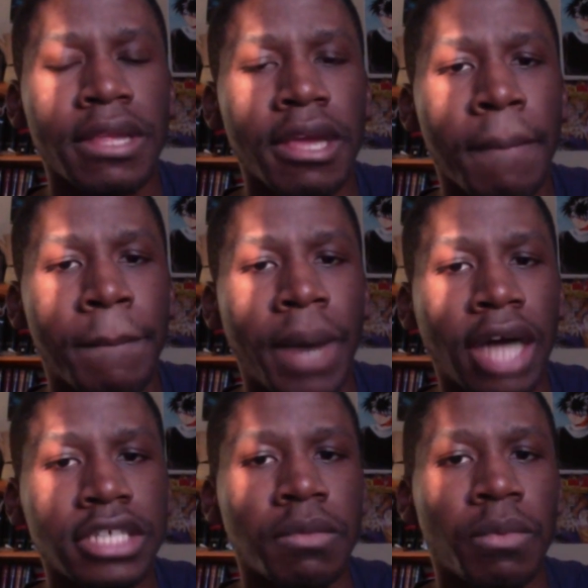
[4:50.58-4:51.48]

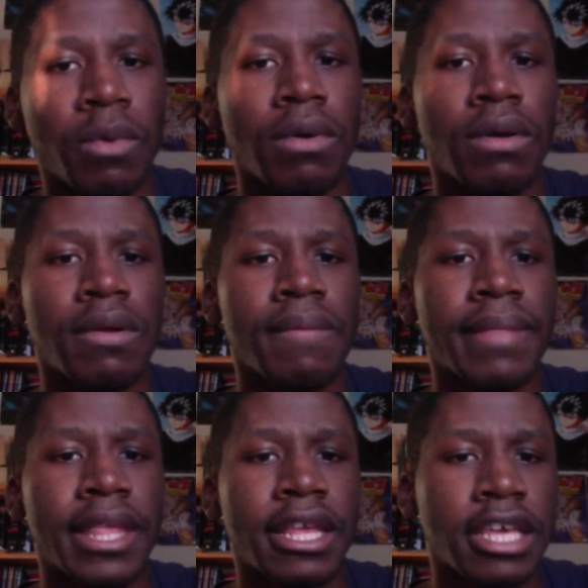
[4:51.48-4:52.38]
Impossible.
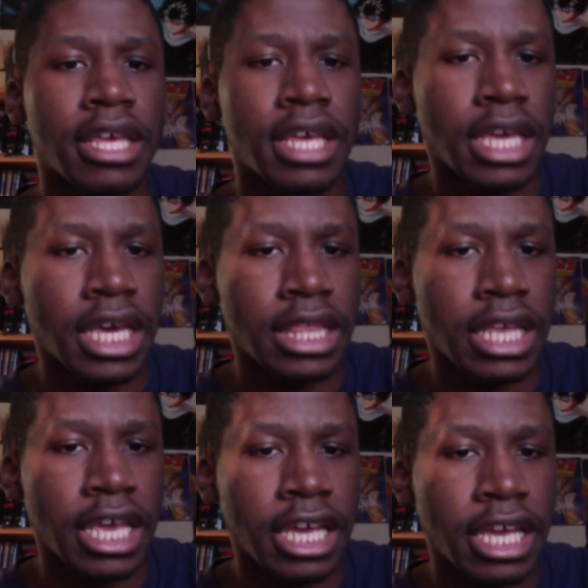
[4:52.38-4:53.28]
He hit
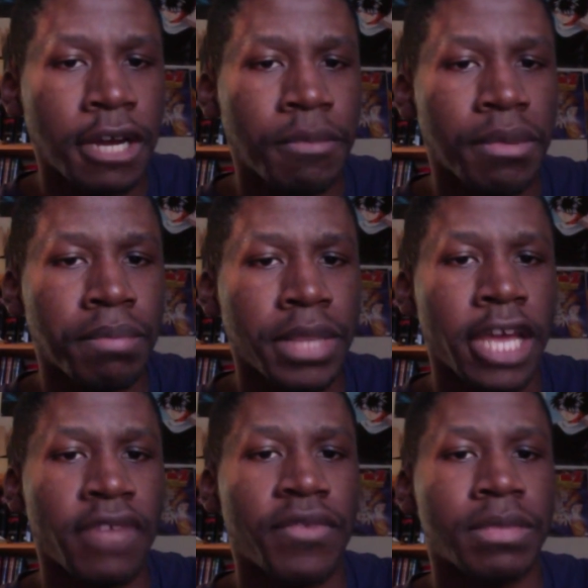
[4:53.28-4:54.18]
the incoming
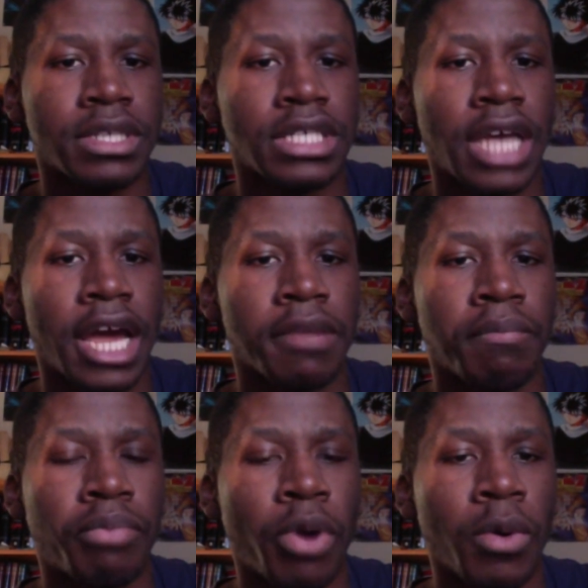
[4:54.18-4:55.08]
blade from the side
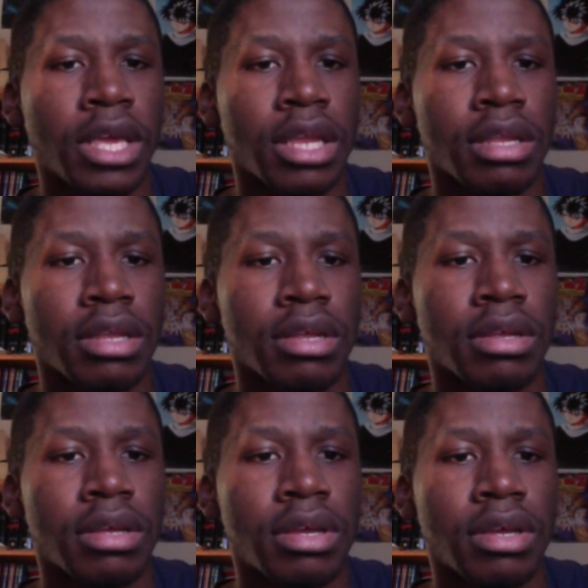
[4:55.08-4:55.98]
and broke it.
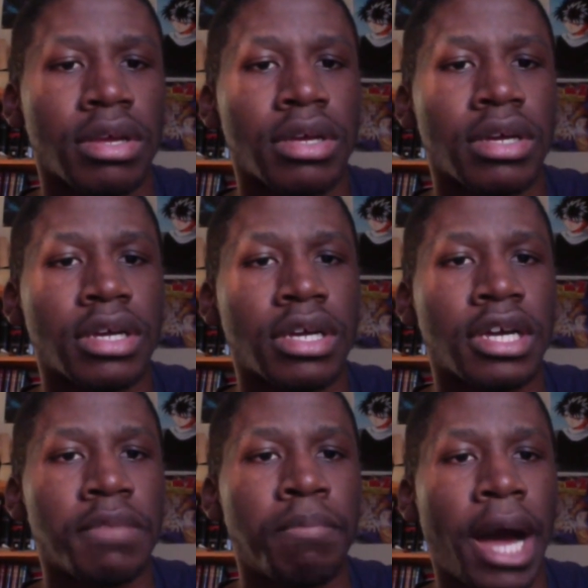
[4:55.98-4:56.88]

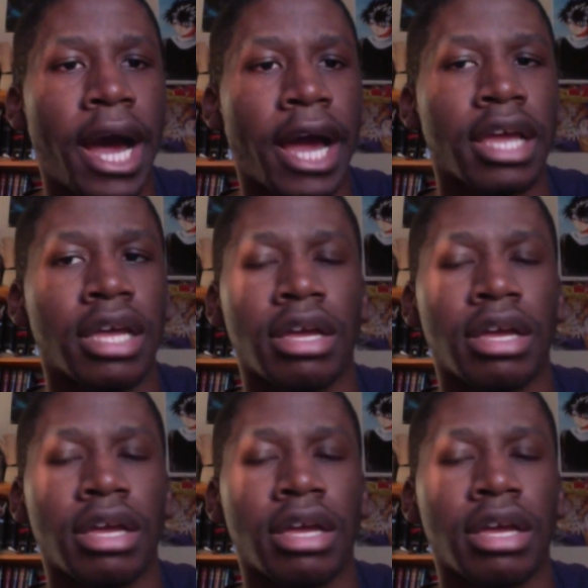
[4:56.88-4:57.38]
Goodbye.